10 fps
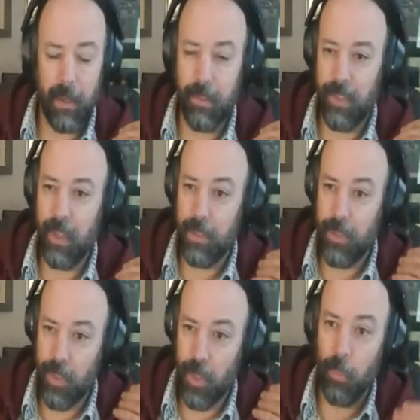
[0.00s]
think
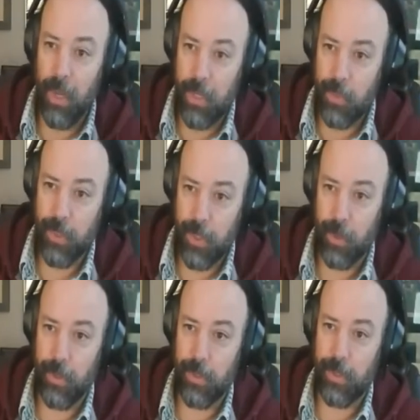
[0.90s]
so much
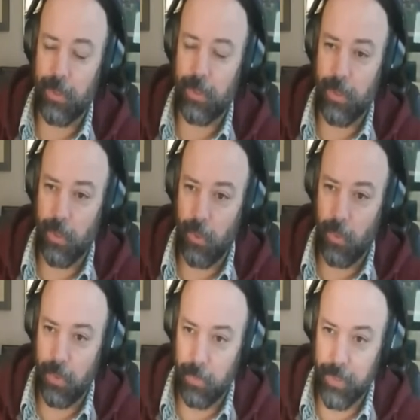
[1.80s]
returns
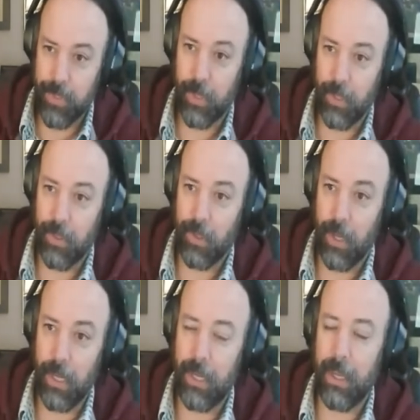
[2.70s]
to the Platonic thought,